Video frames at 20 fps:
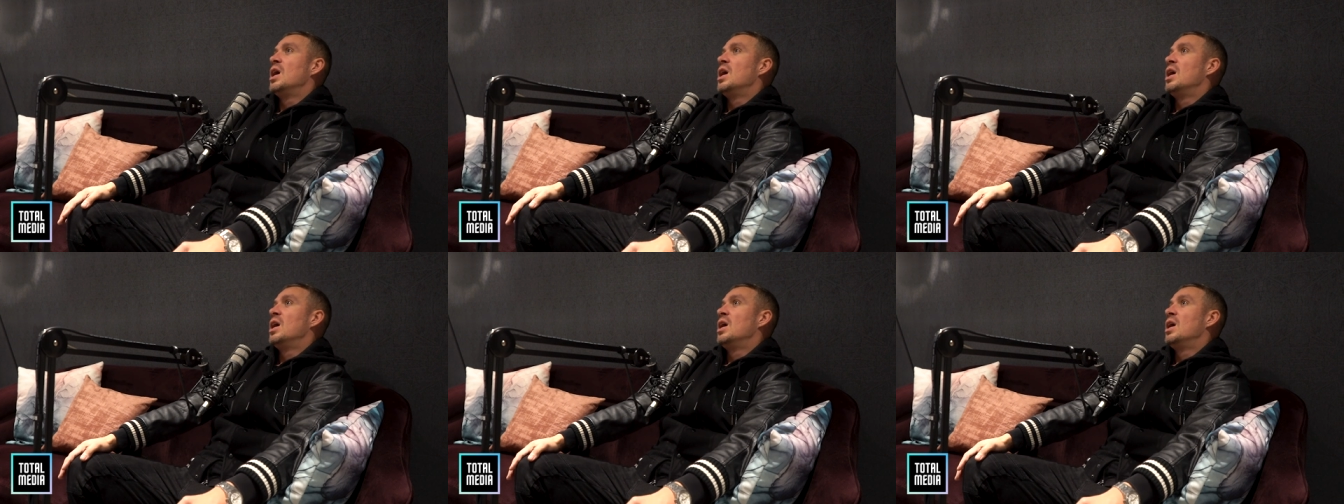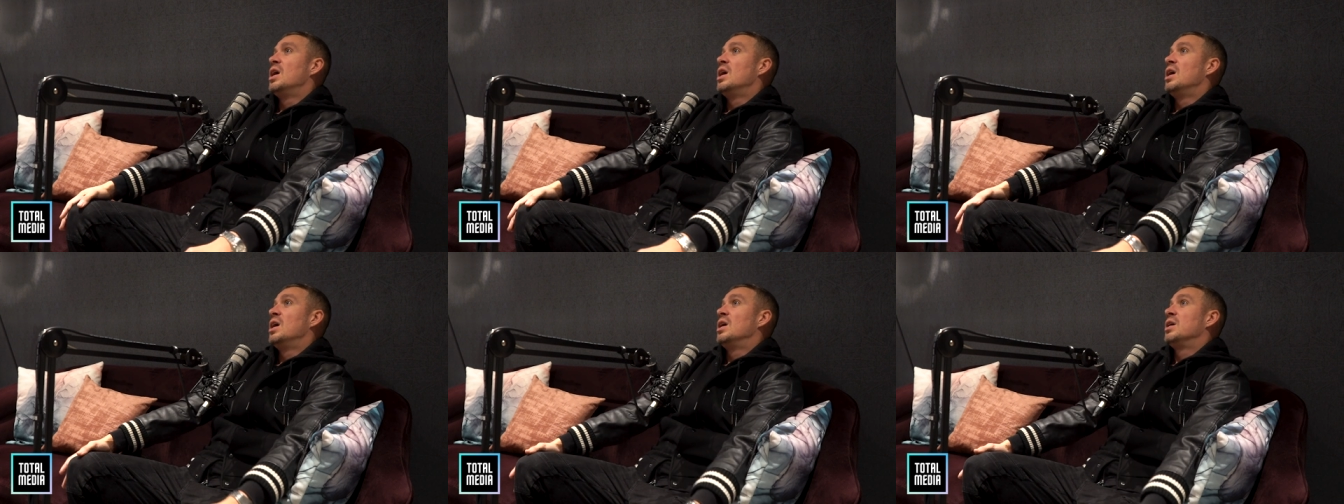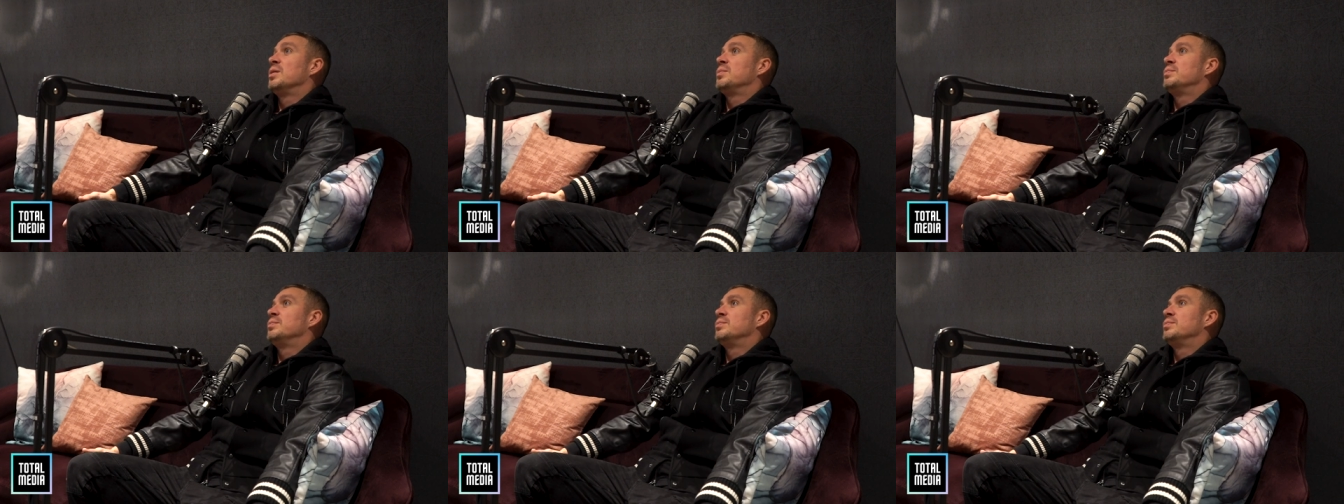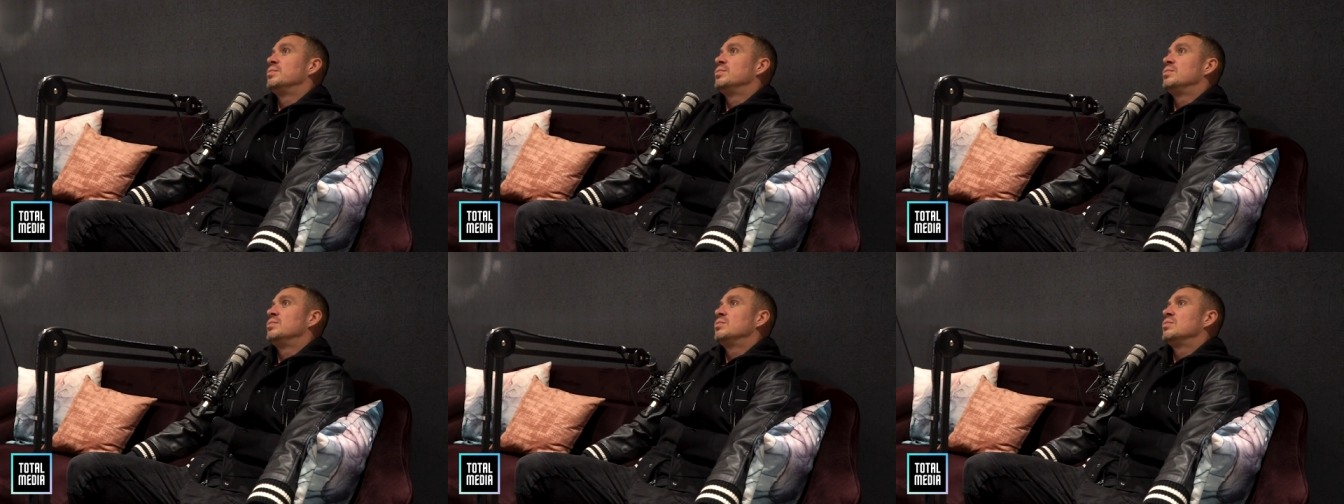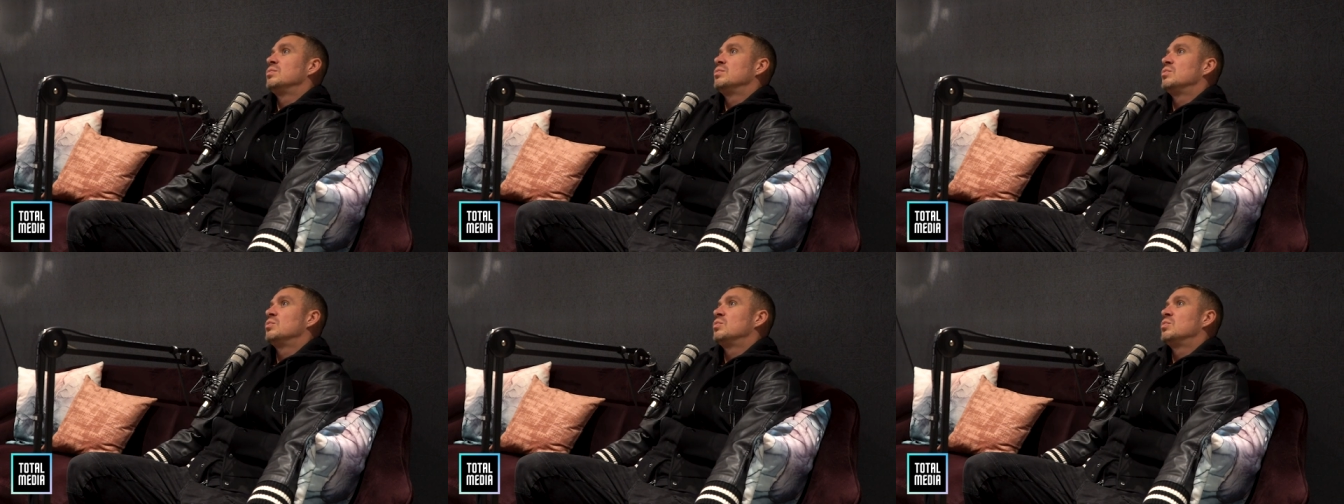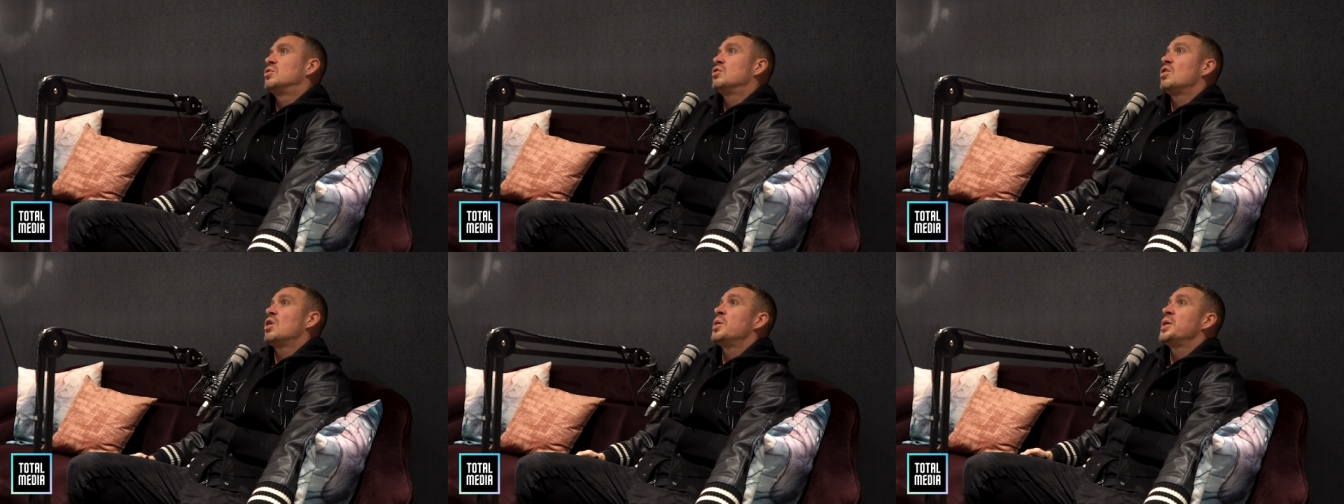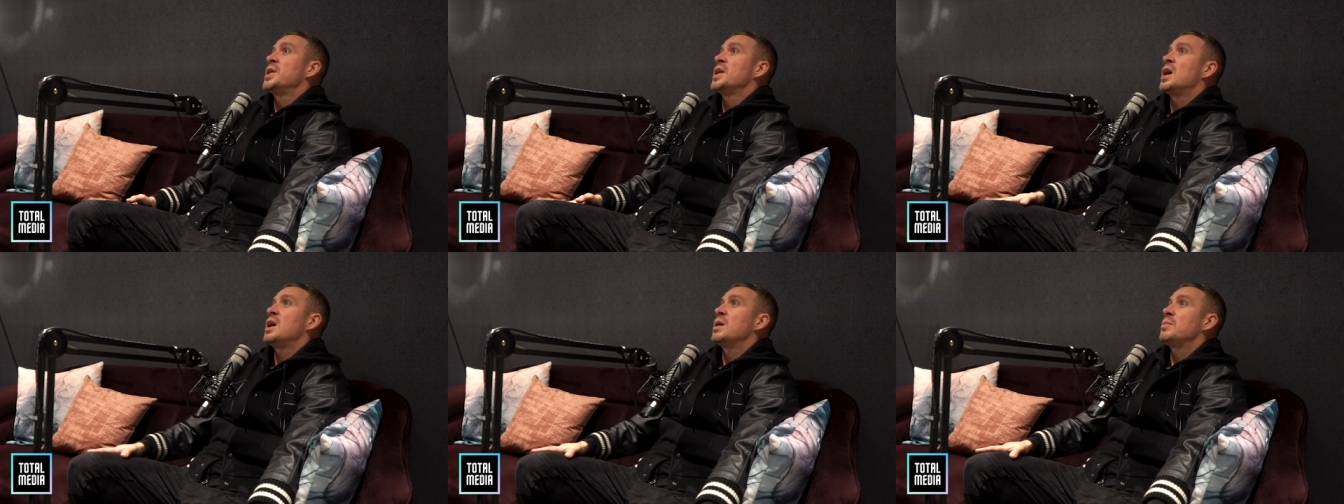uh,
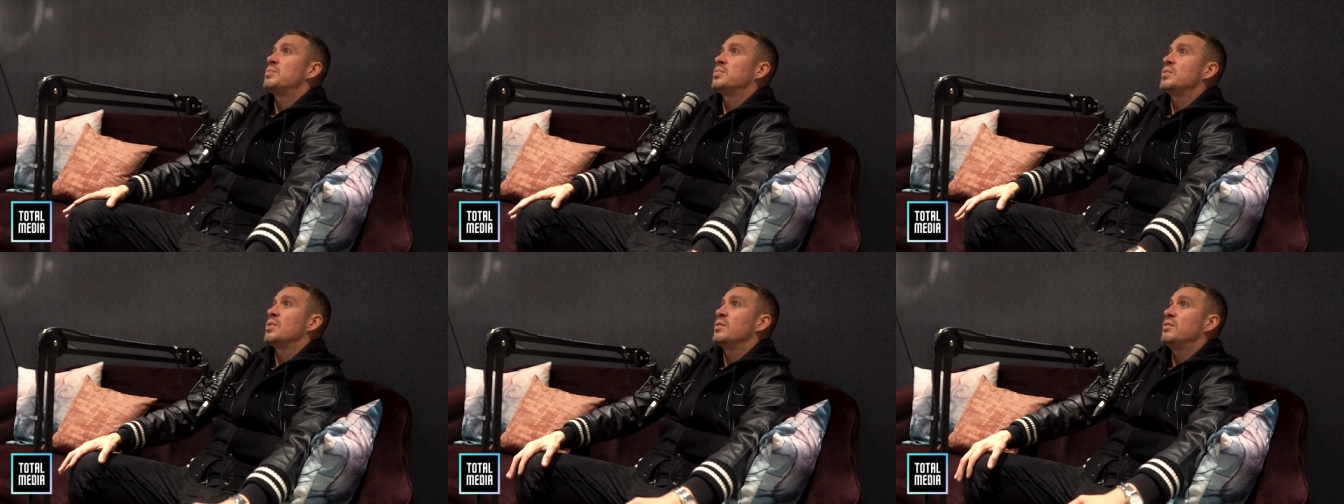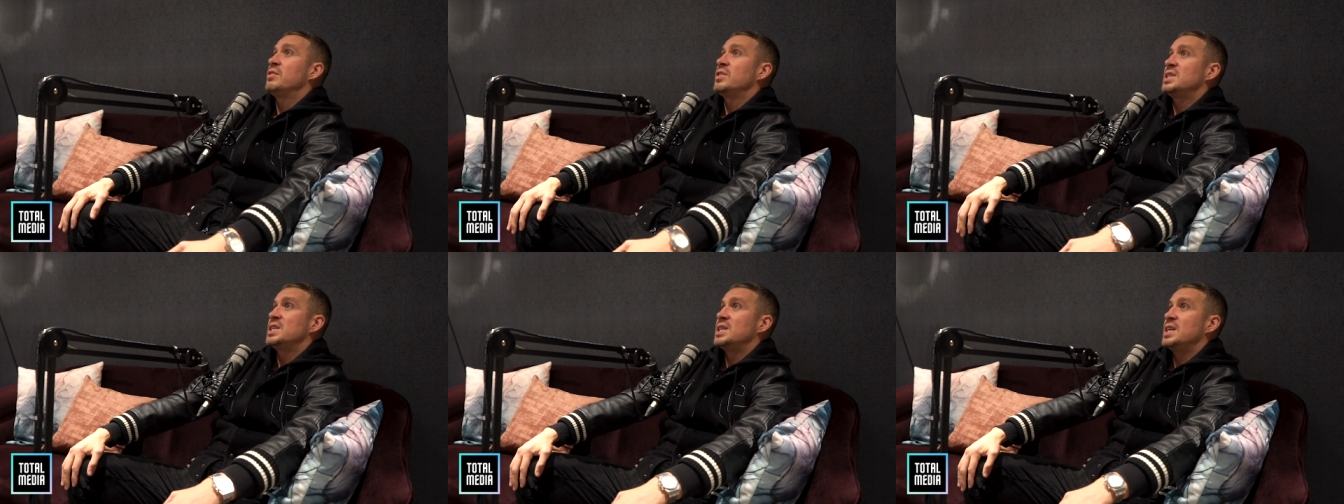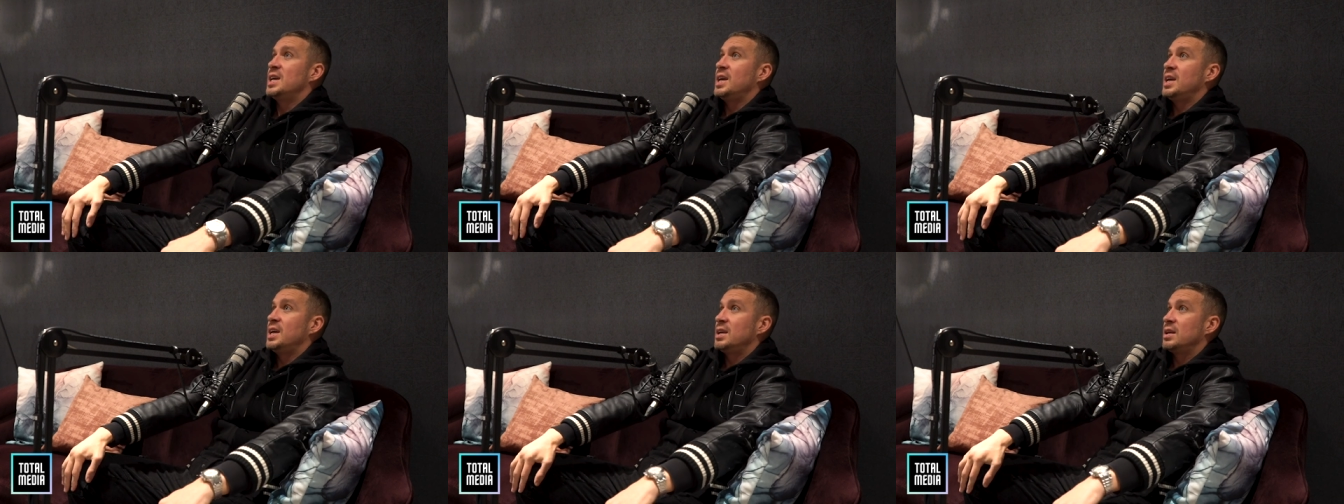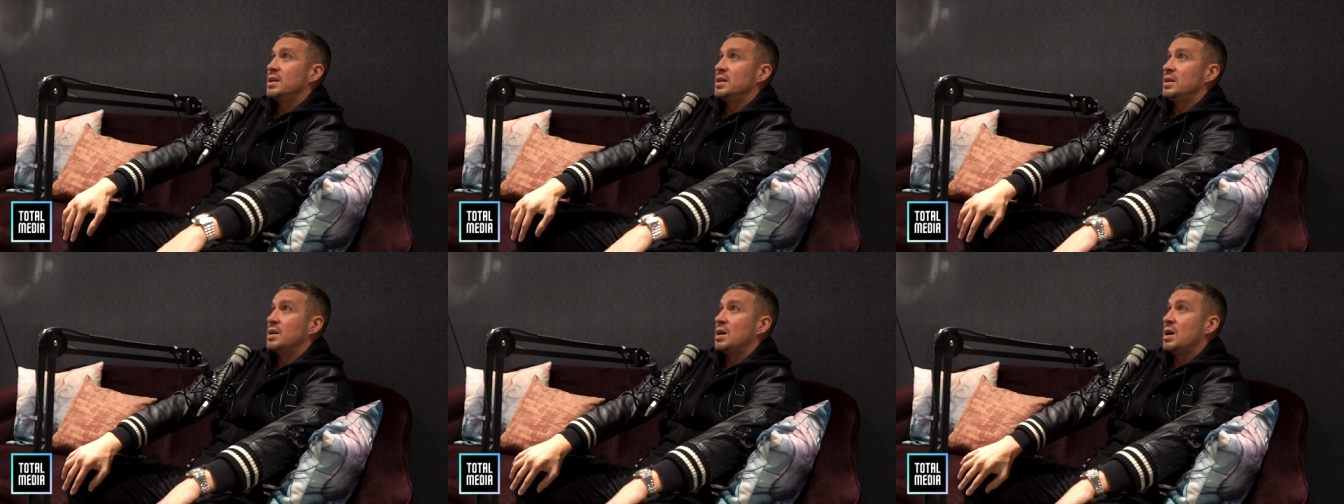growing up, obviously,